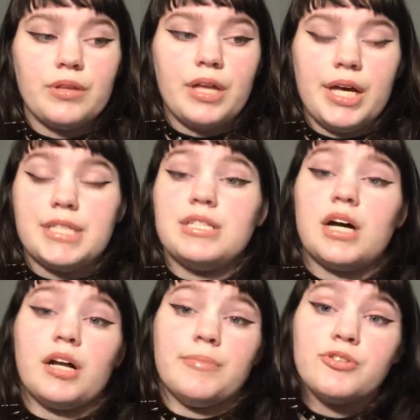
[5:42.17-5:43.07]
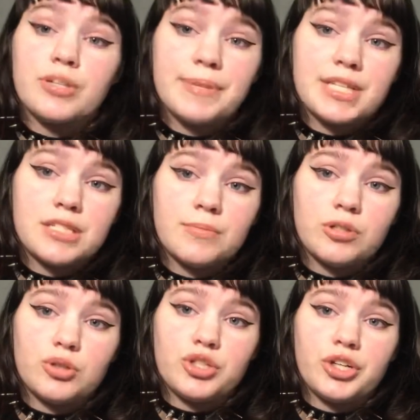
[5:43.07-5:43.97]
It's not a music-based
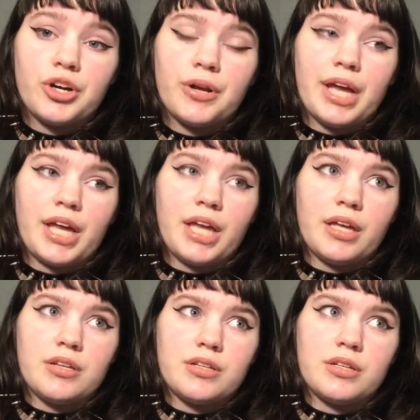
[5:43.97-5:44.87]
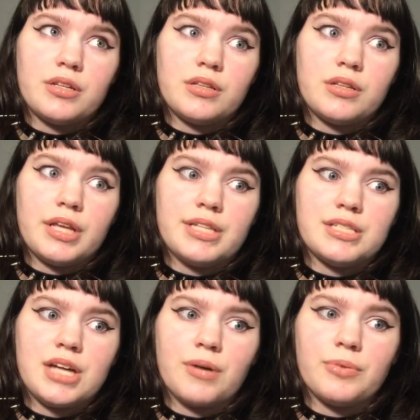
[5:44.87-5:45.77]
subculture, and it's
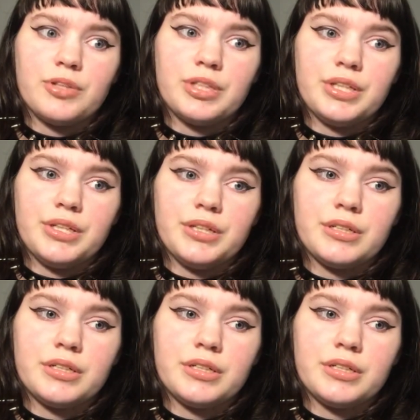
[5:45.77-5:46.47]
not really,